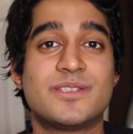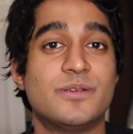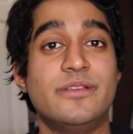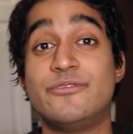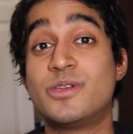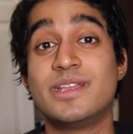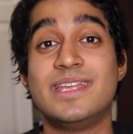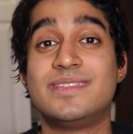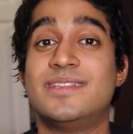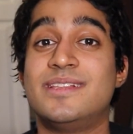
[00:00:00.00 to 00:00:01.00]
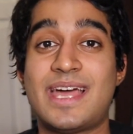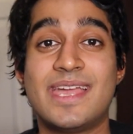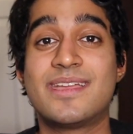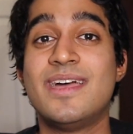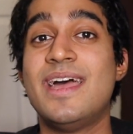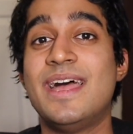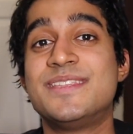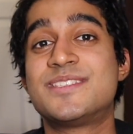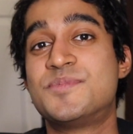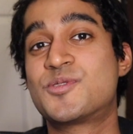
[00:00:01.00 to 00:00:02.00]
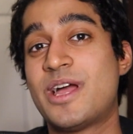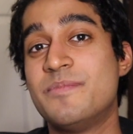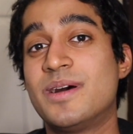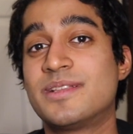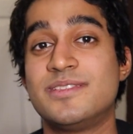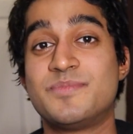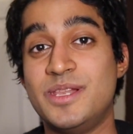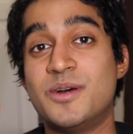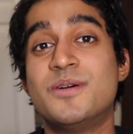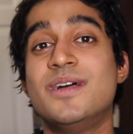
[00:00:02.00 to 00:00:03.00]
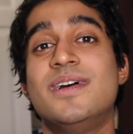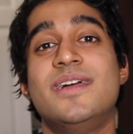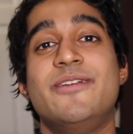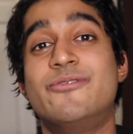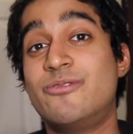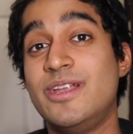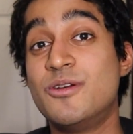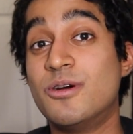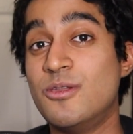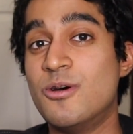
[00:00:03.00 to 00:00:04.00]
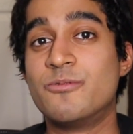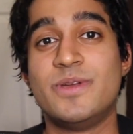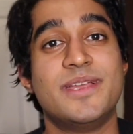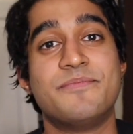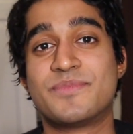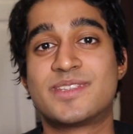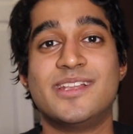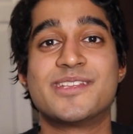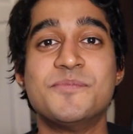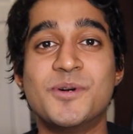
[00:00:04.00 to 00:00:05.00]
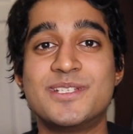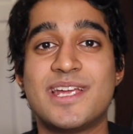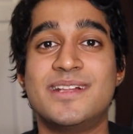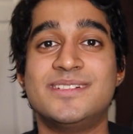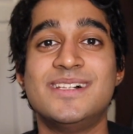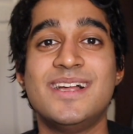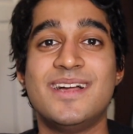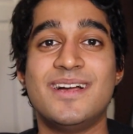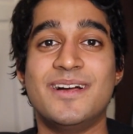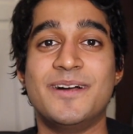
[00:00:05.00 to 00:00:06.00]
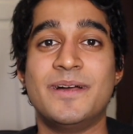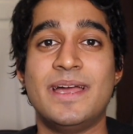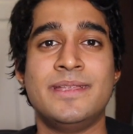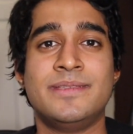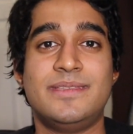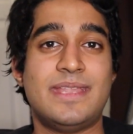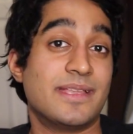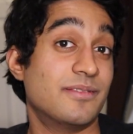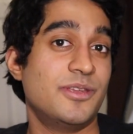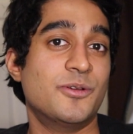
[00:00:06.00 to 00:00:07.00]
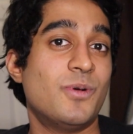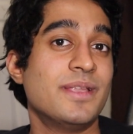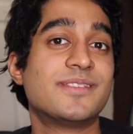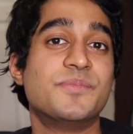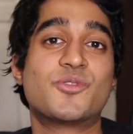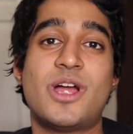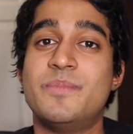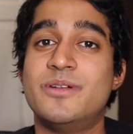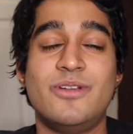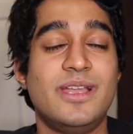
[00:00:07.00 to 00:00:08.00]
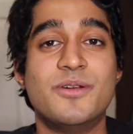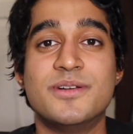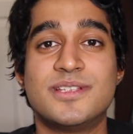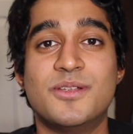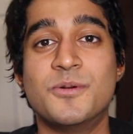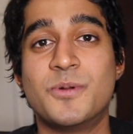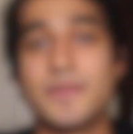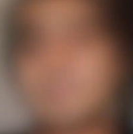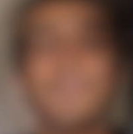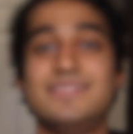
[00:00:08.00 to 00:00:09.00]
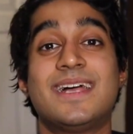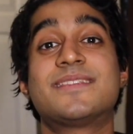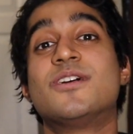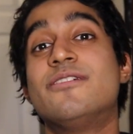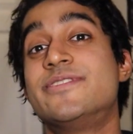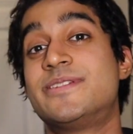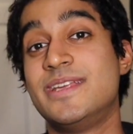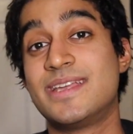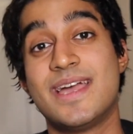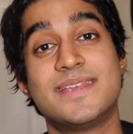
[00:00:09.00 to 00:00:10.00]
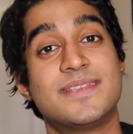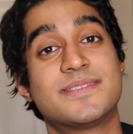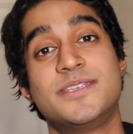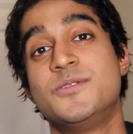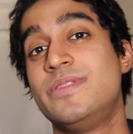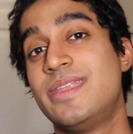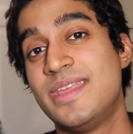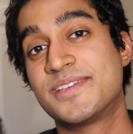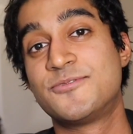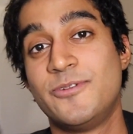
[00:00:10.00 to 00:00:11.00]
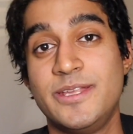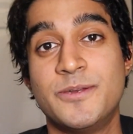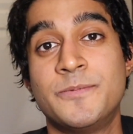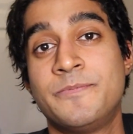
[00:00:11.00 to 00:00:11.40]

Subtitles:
So if you can hit the like and subscribe buttons below, it would really go a long way. It's still a small channel, and that one subscriber really goes a long way. Well, that's all for today, guys. I'll see you in the next video.